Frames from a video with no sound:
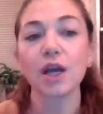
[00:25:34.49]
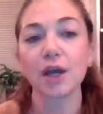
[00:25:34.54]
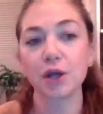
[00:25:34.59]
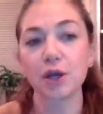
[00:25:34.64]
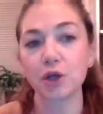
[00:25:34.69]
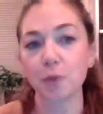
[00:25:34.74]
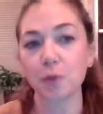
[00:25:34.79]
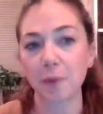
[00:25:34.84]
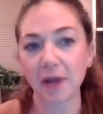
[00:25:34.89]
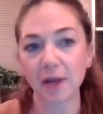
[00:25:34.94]

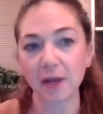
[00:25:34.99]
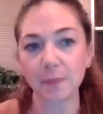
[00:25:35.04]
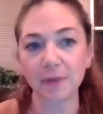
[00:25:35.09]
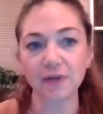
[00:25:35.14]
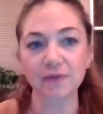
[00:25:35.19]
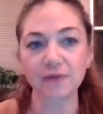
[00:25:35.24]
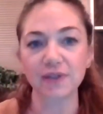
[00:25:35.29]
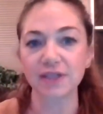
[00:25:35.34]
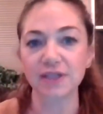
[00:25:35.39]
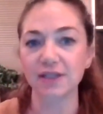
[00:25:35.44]
And you pay a bit
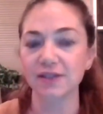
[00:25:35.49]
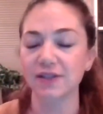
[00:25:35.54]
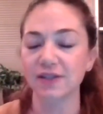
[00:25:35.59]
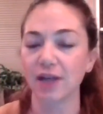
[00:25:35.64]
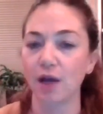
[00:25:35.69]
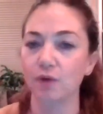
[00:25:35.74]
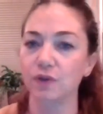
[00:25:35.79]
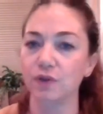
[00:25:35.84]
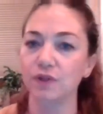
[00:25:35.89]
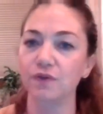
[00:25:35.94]
of a
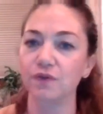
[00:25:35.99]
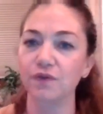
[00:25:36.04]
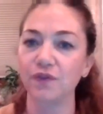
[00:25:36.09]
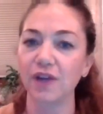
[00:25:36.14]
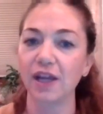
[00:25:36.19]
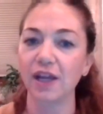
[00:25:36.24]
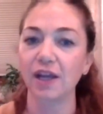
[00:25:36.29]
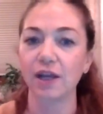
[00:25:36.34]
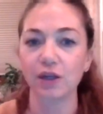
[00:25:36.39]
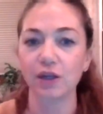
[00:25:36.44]
discounted
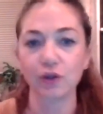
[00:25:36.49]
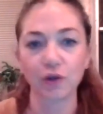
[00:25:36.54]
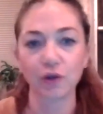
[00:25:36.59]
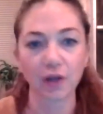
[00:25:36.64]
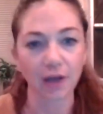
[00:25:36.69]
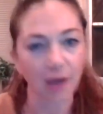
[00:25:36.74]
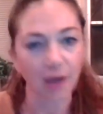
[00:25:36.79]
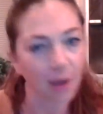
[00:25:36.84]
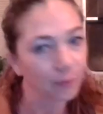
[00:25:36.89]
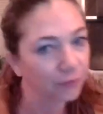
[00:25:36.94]
fee and you
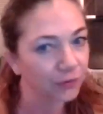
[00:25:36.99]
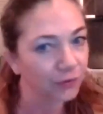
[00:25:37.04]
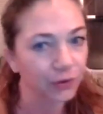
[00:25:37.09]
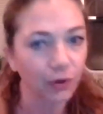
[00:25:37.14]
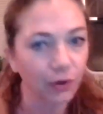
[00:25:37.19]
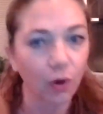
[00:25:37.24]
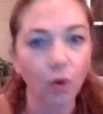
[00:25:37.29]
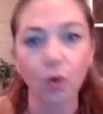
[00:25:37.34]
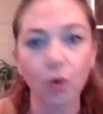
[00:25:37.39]
can come for the